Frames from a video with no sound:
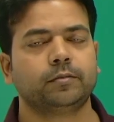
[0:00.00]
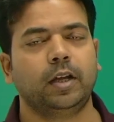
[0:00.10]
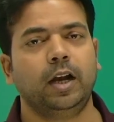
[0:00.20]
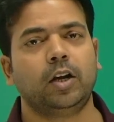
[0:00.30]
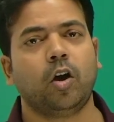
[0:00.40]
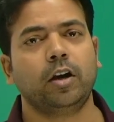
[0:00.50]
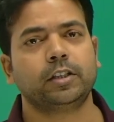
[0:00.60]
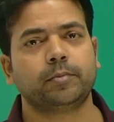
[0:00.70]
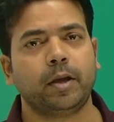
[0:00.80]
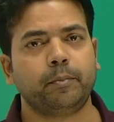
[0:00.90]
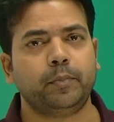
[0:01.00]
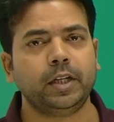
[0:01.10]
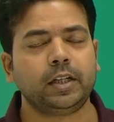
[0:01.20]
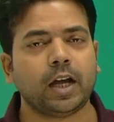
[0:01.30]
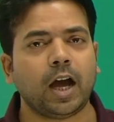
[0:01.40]
Aldol is my
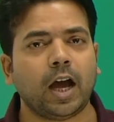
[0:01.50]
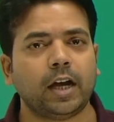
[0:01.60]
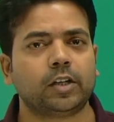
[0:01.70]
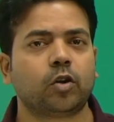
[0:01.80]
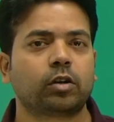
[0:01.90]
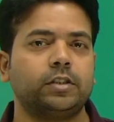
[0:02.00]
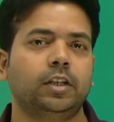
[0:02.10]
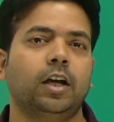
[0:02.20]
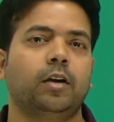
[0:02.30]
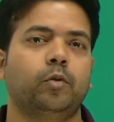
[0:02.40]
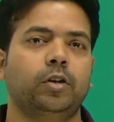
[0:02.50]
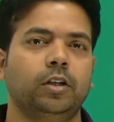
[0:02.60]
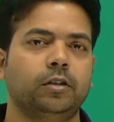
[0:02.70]
beta hydroxycarbonyl.